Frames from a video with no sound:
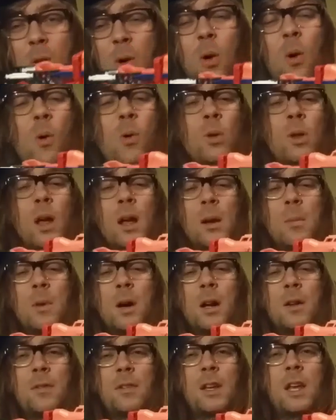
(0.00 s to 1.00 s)
a whole lot of
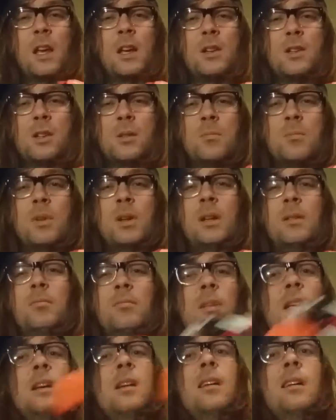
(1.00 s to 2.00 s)
modification,
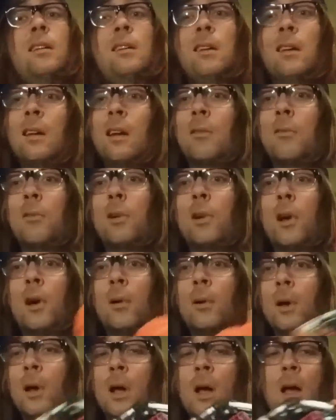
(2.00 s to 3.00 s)
but you never know.